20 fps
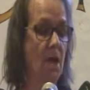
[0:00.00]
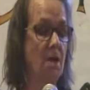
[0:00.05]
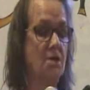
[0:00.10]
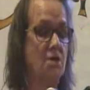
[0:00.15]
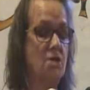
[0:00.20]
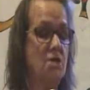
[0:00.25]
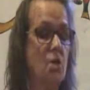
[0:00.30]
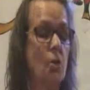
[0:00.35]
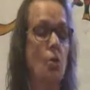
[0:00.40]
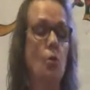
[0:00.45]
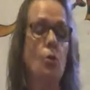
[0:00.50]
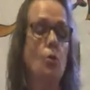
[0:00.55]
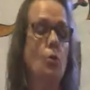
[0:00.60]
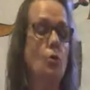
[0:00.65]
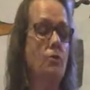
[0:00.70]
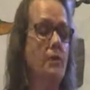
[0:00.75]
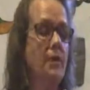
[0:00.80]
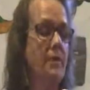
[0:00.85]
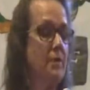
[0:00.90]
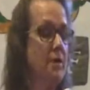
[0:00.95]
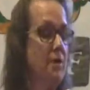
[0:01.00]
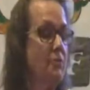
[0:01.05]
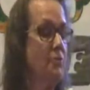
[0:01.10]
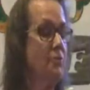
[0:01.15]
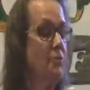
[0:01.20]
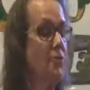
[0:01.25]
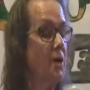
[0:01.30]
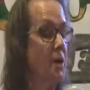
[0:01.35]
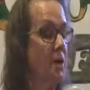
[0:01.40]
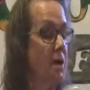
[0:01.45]
It's all very
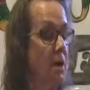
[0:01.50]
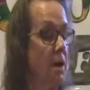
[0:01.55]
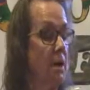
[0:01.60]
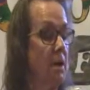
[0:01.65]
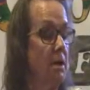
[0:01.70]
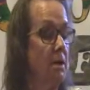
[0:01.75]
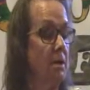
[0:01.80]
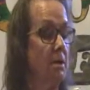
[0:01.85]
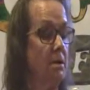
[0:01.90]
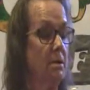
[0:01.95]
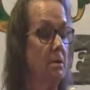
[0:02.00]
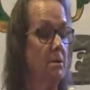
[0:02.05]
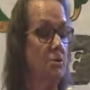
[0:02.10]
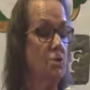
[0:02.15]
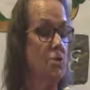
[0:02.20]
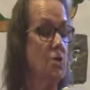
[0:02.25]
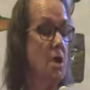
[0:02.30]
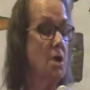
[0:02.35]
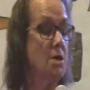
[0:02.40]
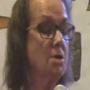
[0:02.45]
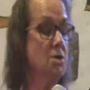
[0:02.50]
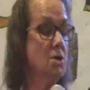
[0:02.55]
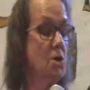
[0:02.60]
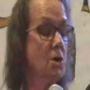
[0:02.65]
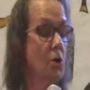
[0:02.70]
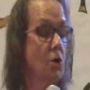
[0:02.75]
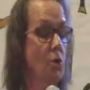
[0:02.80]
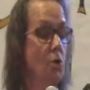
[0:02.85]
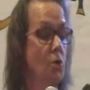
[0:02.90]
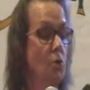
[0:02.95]
fine trying to
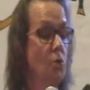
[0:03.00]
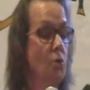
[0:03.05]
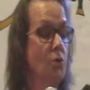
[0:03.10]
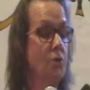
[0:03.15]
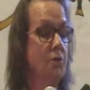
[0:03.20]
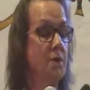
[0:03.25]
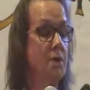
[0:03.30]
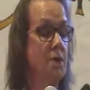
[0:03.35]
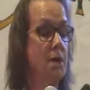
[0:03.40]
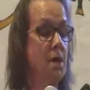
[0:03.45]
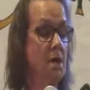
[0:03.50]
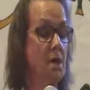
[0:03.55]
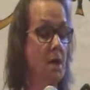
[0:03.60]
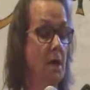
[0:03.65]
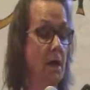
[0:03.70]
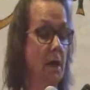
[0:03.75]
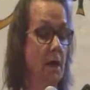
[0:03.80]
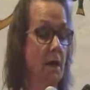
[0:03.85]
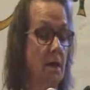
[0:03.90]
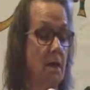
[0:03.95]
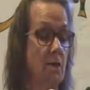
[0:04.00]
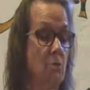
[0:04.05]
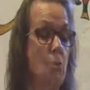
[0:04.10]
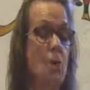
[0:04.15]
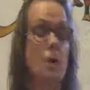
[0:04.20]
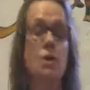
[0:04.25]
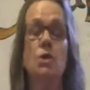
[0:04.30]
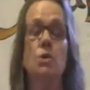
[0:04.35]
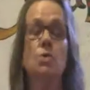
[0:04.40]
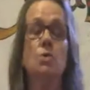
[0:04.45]
hold the line
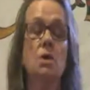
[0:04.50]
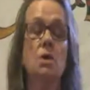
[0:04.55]
when you